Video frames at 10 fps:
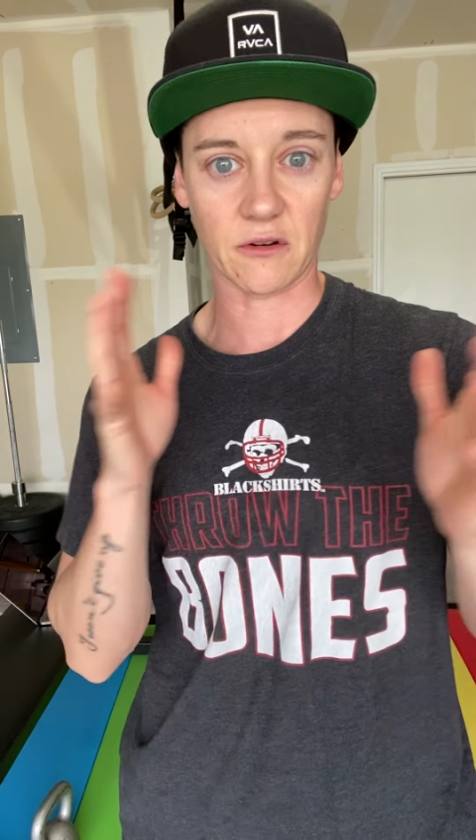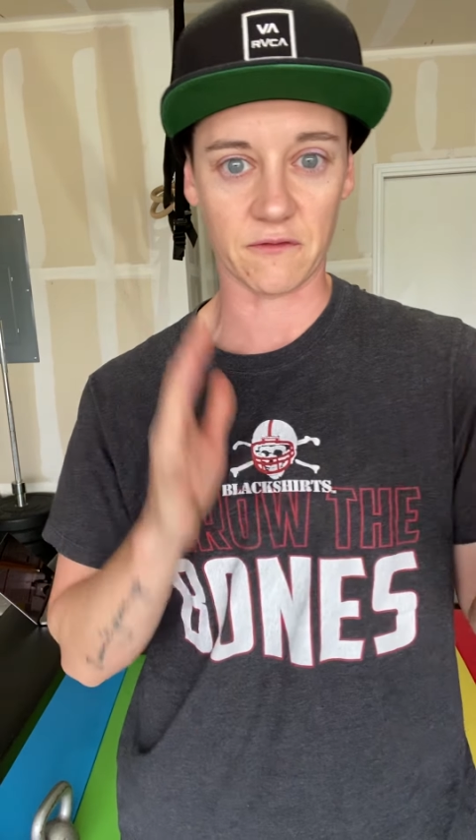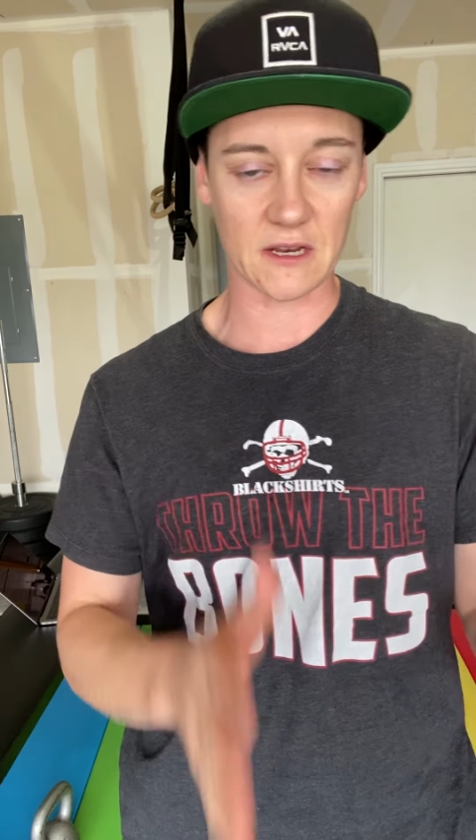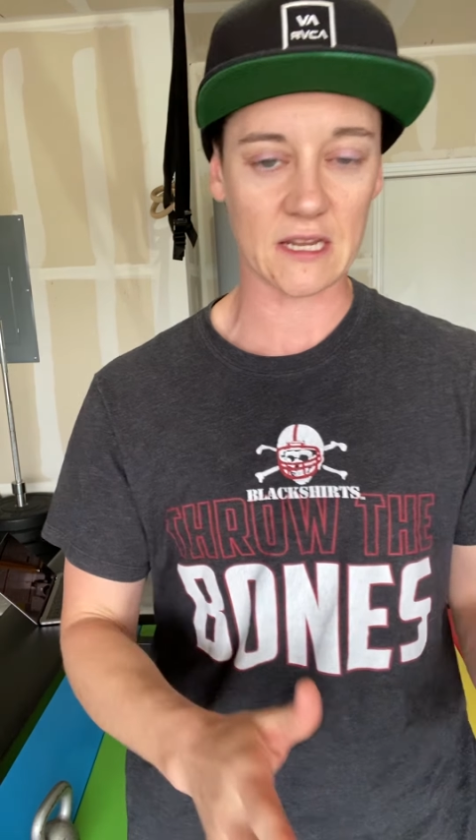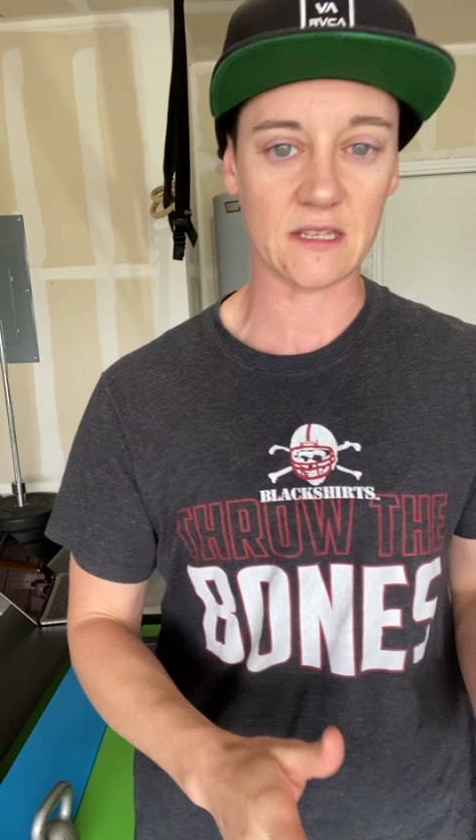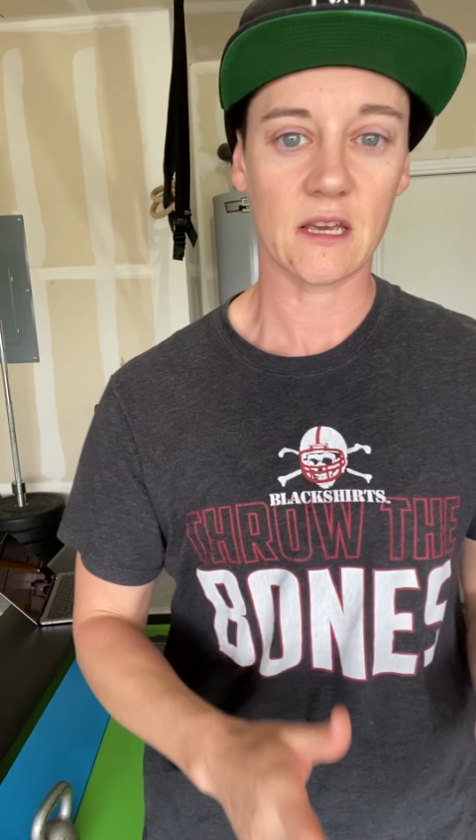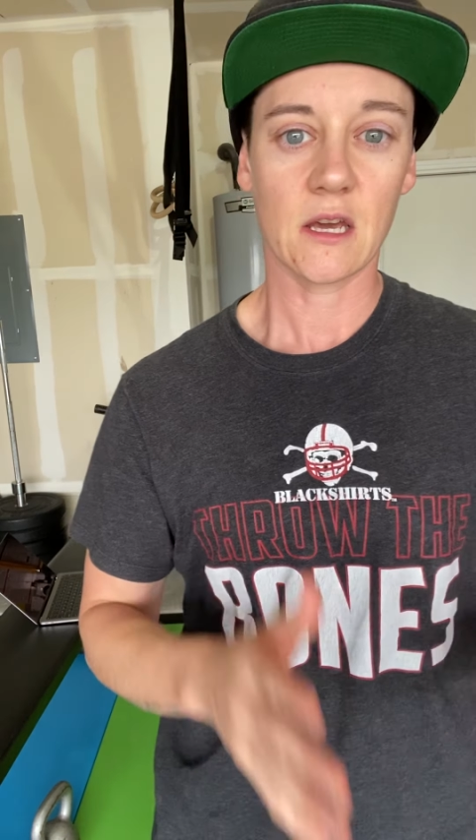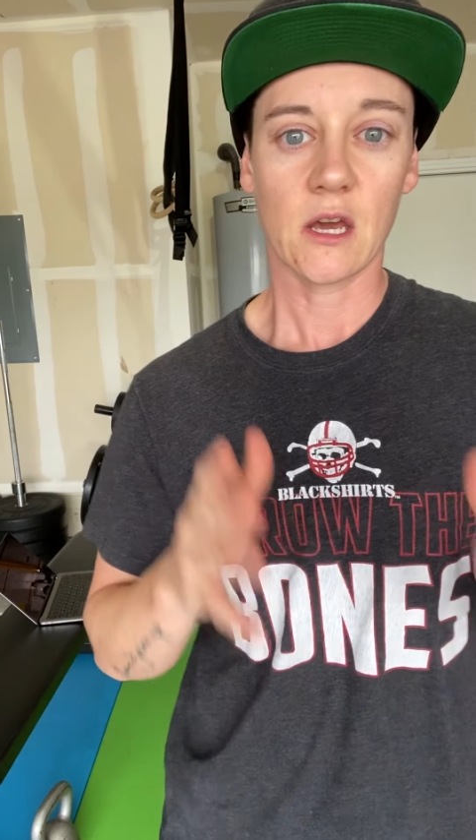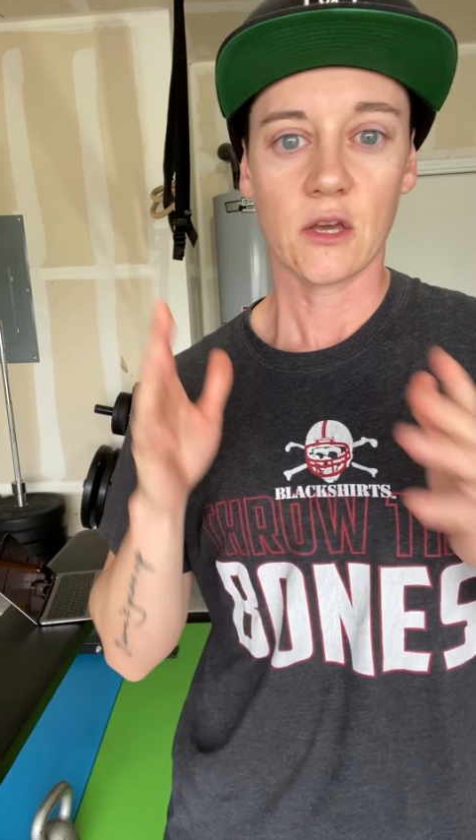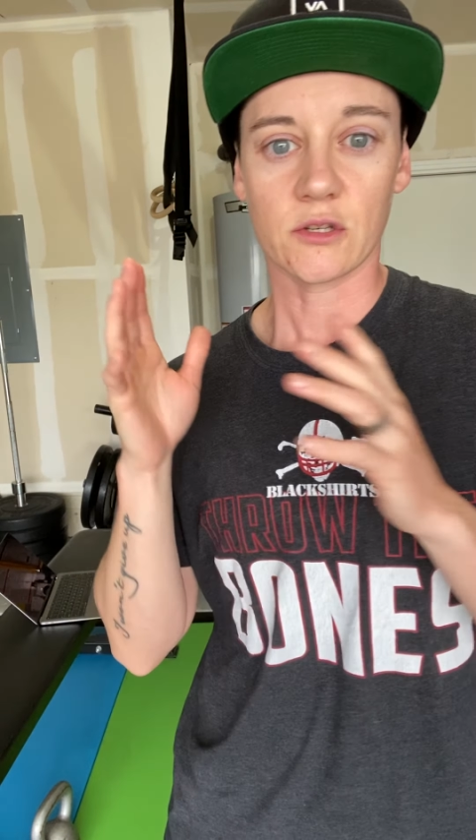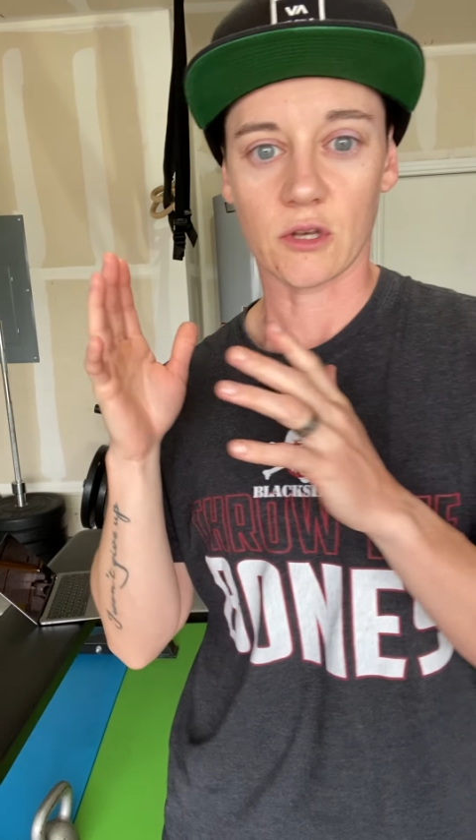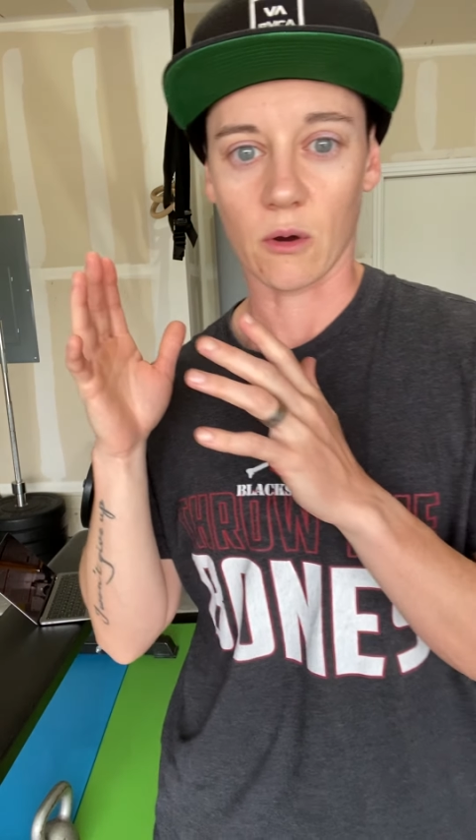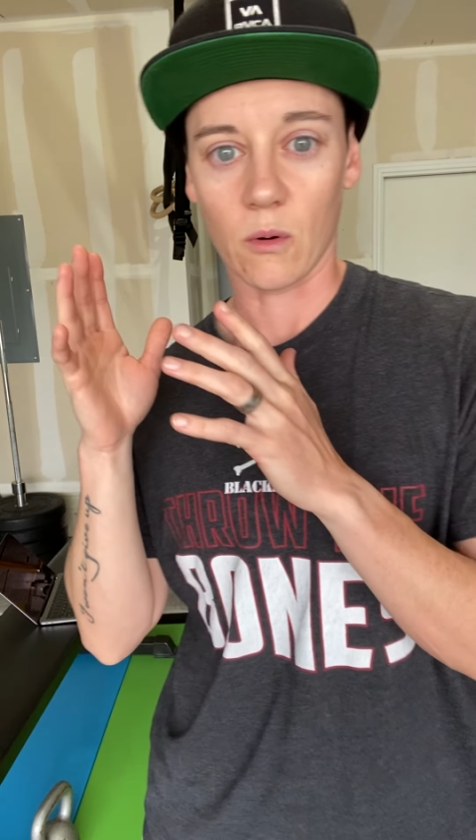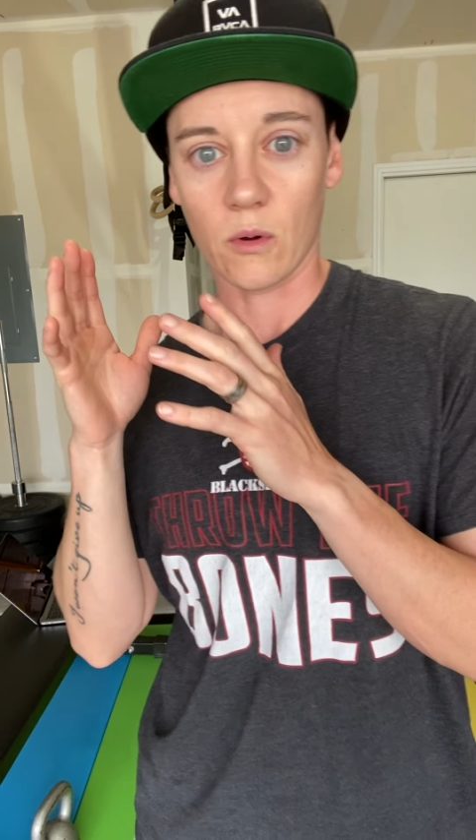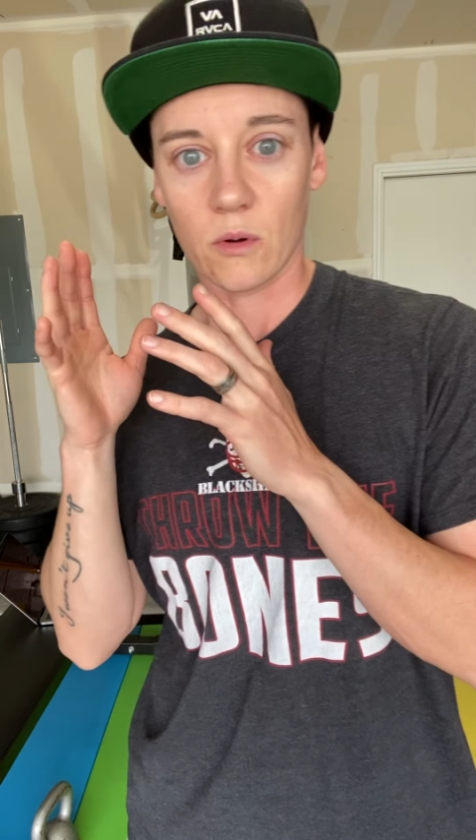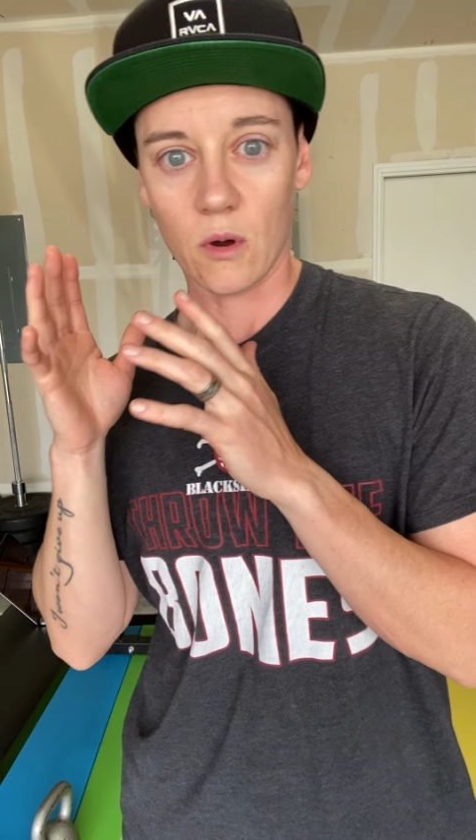your fitness. So